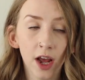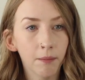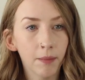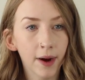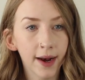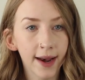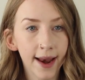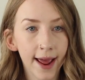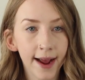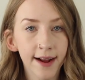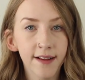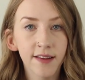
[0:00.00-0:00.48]

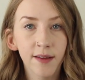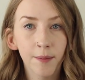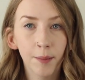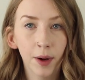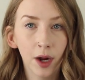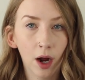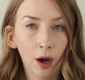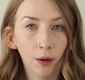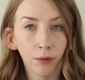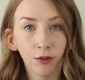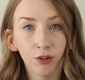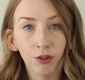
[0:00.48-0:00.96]
my legs and
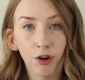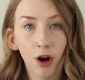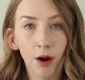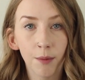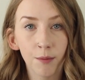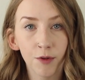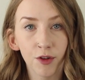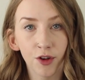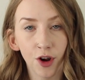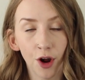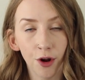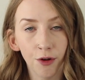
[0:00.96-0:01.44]
my
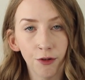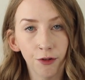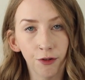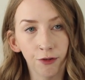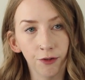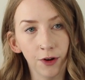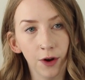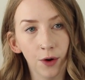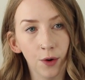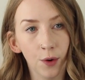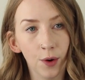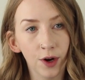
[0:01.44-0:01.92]
underarms don't
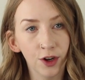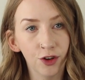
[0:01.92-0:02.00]
feel